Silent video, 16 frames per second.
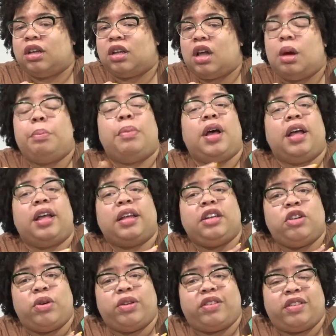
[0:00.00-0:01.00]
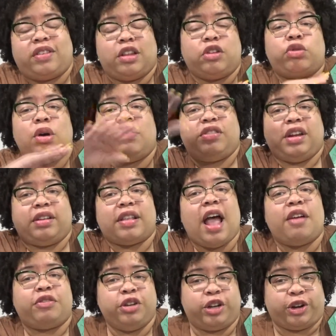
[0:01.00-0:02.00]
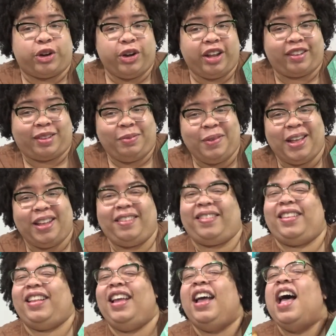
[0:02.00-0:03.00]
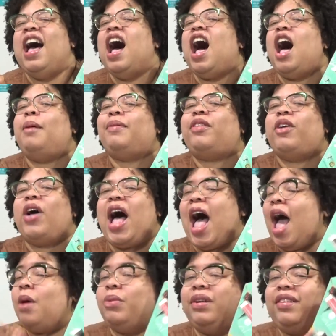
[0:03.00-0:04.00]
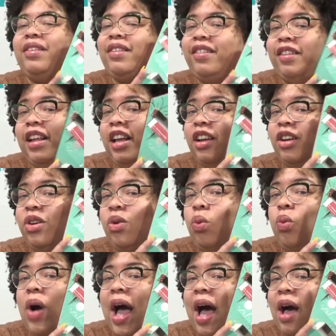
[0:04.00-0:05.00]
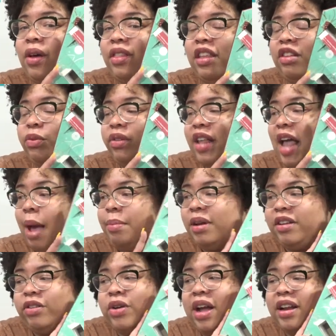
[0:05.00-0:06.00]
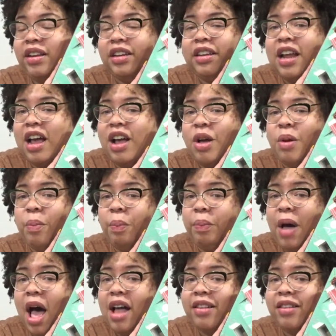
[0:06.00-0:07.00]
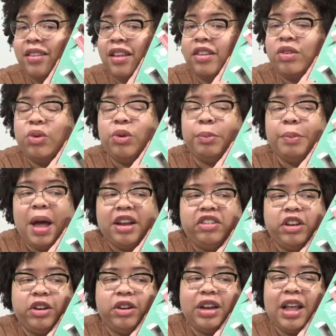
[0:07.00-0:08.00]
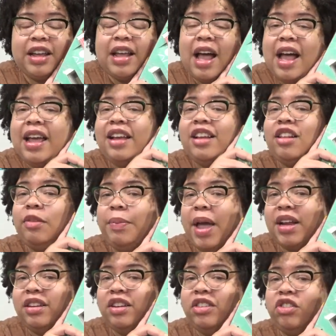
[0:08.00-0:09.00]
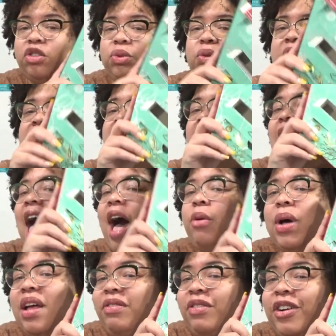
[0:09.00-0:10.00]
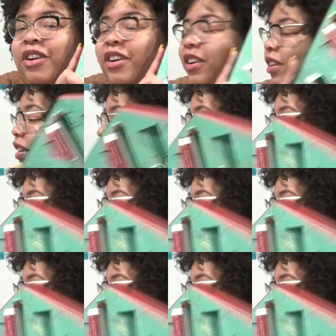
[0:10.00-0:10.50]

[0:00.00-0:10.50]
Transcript: um, but no, it's the twelve days after Christmas. Um, so I was sick while this was happening, so I did not unbox this on my channel like I expected to. However,